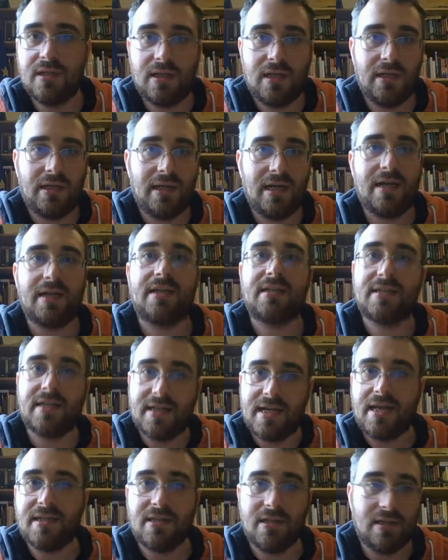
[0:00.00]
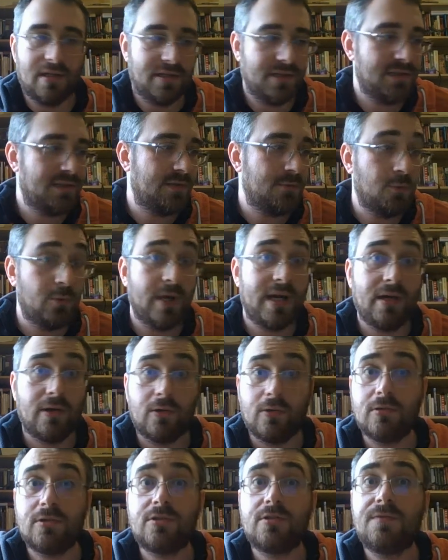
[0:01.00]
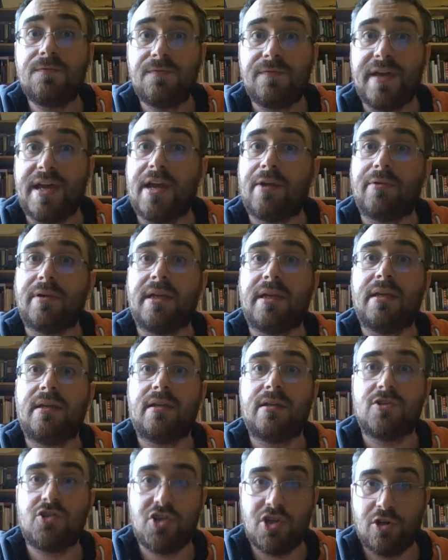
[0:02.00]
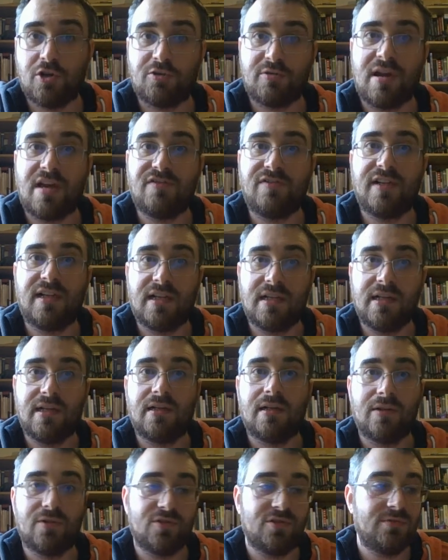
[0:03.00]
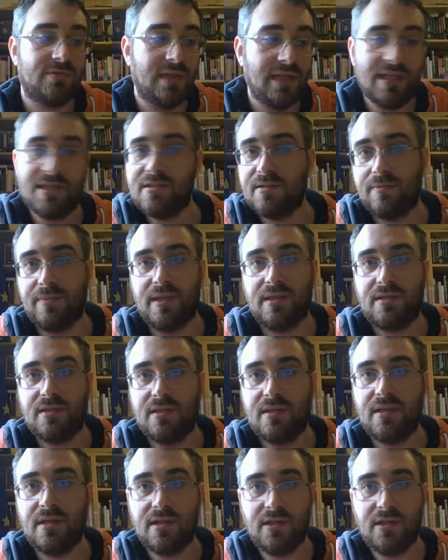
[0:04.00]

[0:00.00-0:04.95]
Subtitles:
like the Netherlands, were also very geographically close to Elizabeth.